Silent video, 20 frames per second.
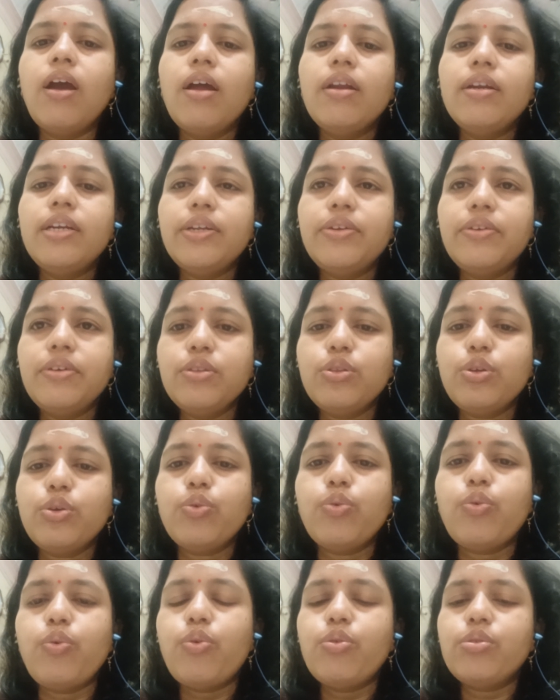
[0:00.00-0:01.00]
During the
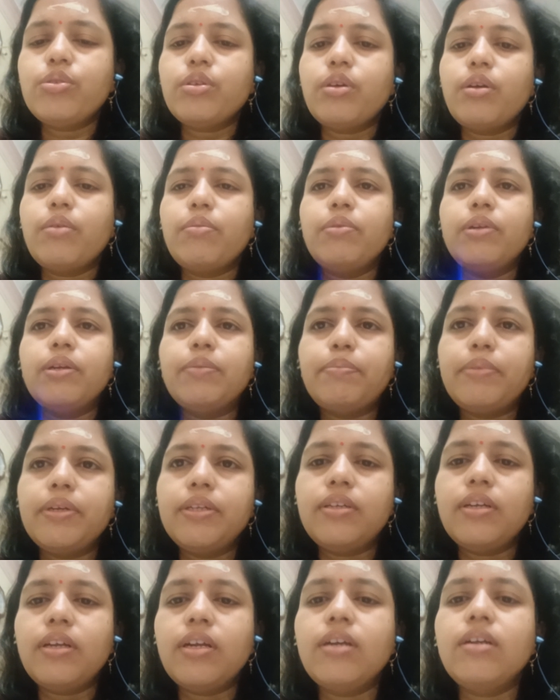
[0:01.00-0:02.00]
course of
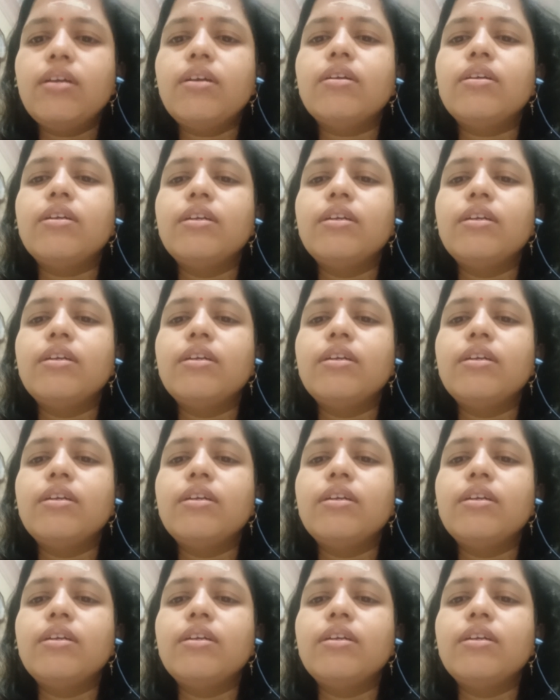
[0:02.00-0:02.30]
repeated